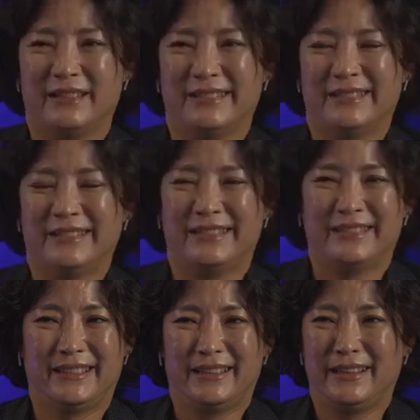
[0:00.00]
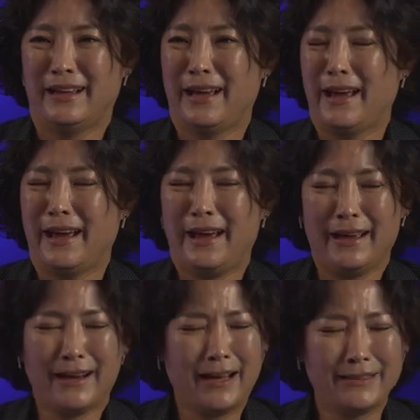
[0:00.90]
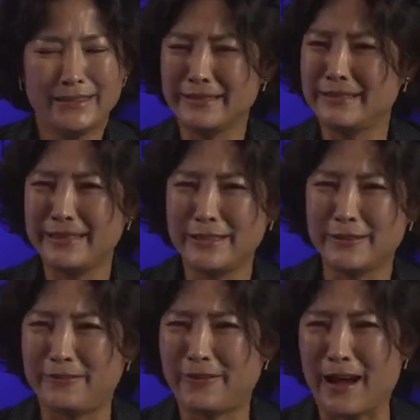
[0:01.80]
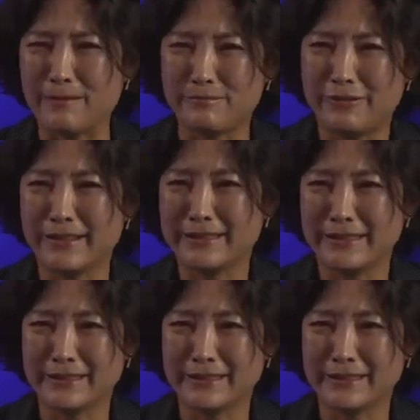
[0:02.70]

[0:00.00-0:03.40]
Yes. Mm-hmm. And I didn't see the fine print